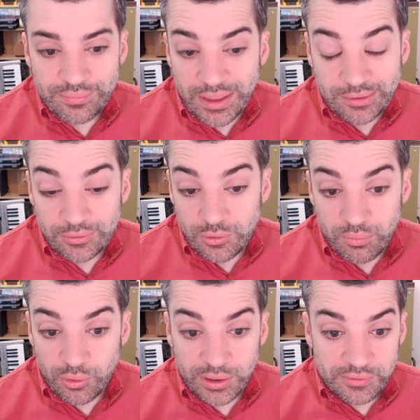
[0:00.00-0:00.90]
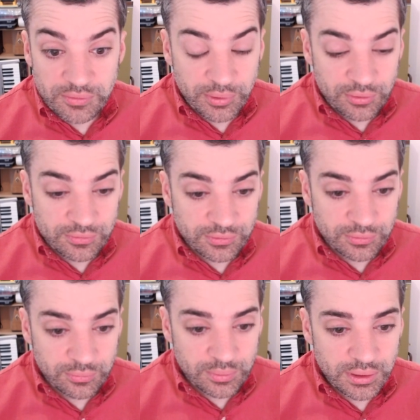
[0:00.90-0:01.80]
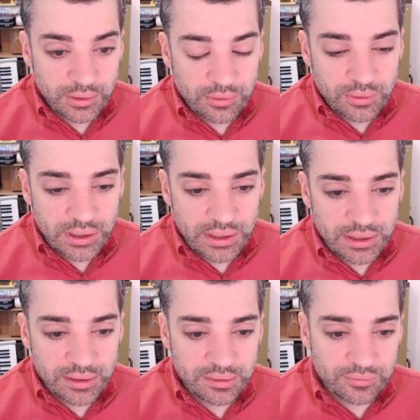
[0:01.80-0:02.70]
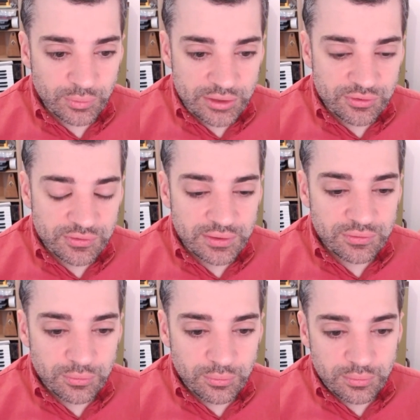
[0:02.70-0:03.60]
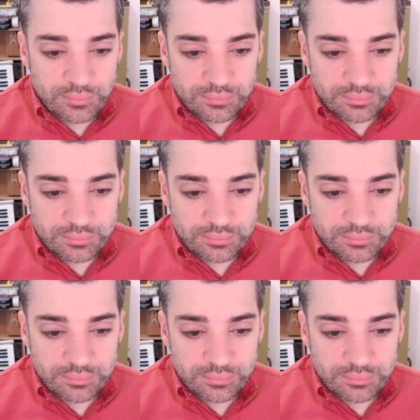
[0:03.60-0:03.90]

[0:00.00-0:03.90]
I don't know, boy, I suppose, who uh, reaches into